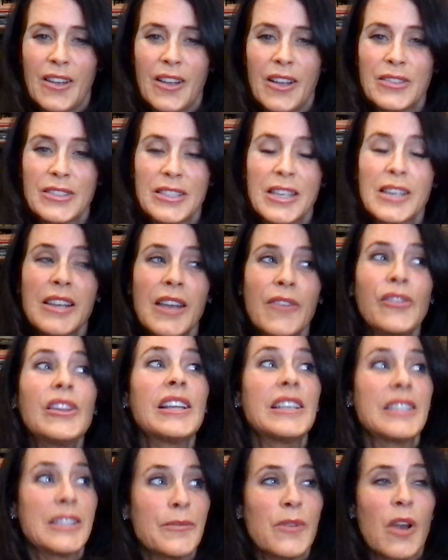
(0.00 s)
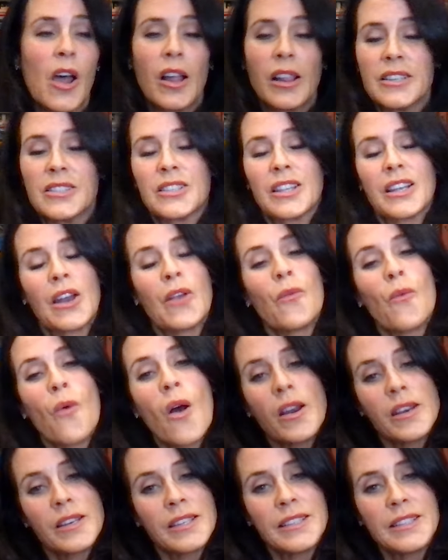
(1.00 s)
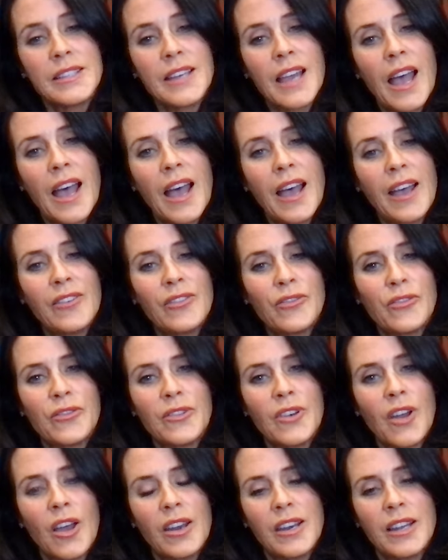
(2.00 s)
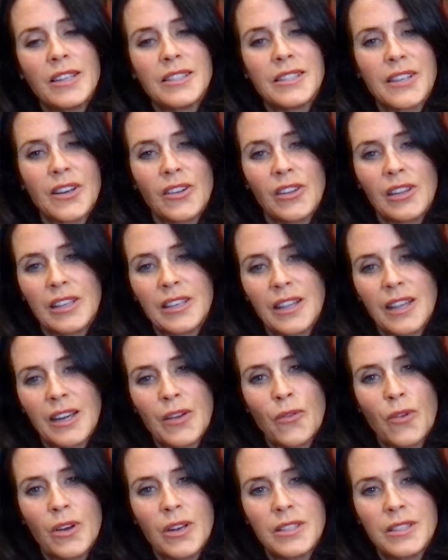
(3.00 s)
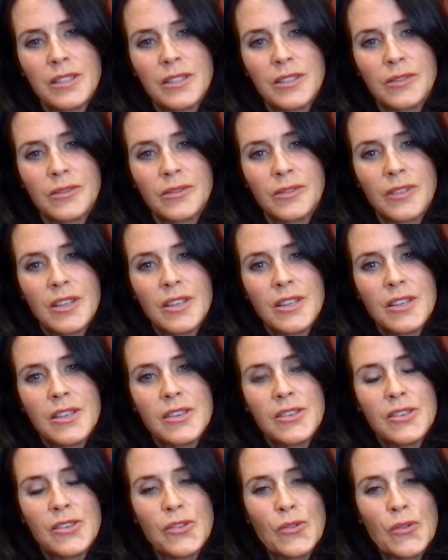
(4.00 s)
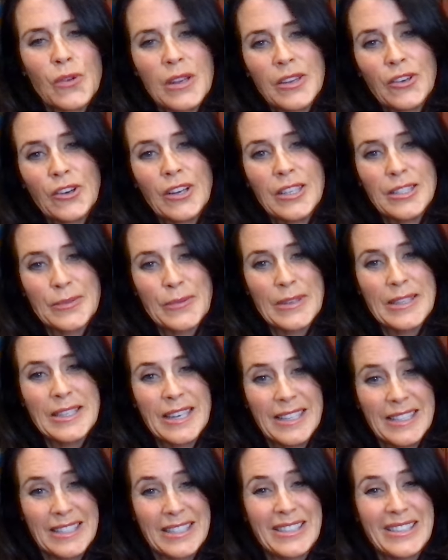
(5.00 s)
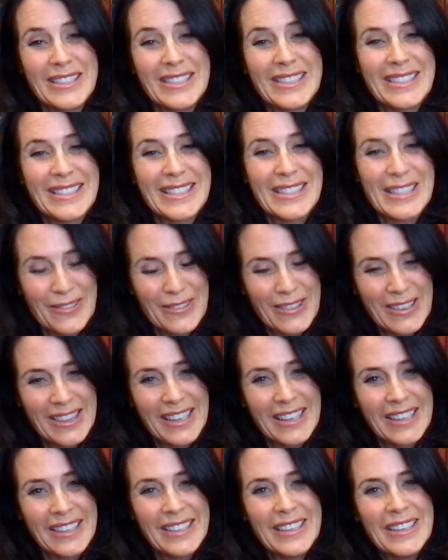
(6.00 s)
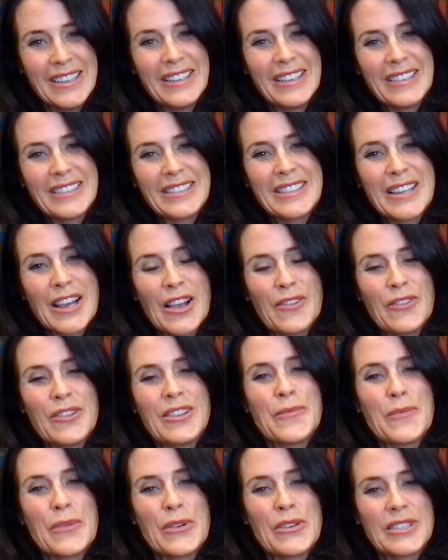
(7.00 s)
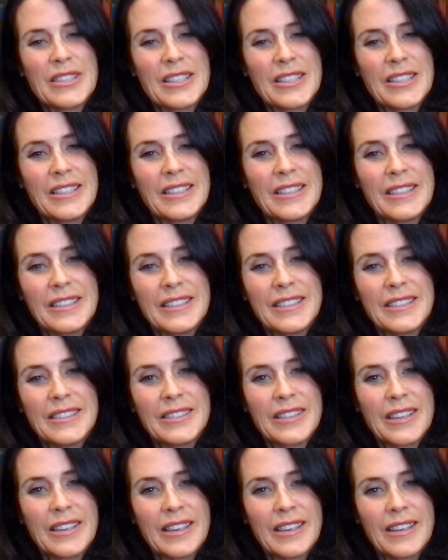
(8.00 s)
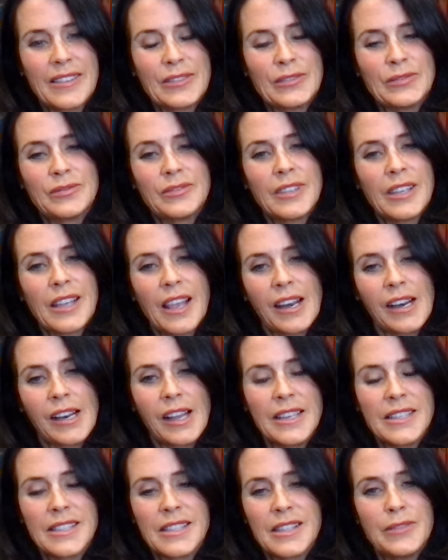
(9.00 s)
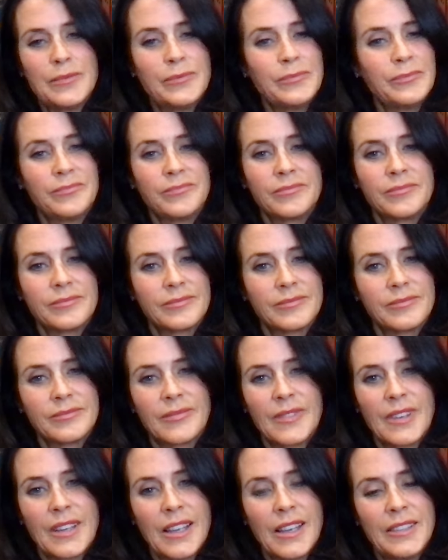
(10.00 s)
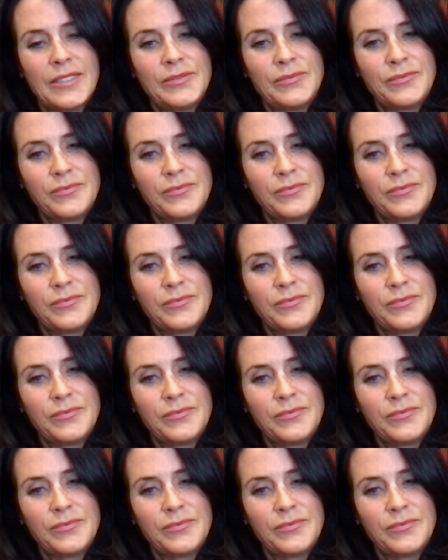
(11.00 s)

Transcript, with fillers: so definitely some knowledge that I wanted to have, not necessarily that I wanted to do what your husband does and sit with a sit with a and analyze them. Yeah.